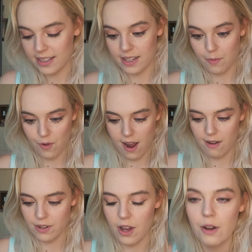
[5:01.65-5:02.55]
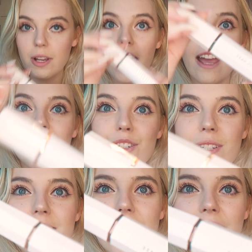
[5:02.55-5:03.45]
It's like brown. Okay,
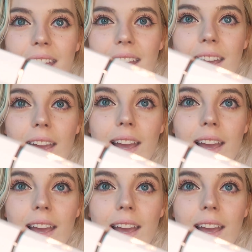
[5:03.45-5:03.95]
interesting.